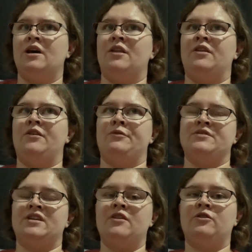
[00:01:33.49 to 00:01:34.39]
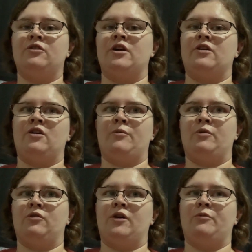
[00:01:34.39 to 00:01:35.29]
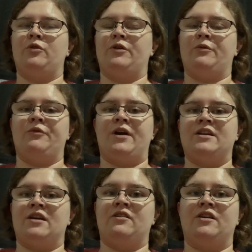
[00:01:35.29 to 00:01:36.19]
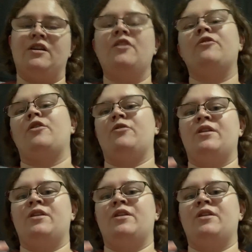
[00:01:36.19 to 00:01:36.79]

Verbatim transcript: And then there was another great grandma and grandpa that were right down another road.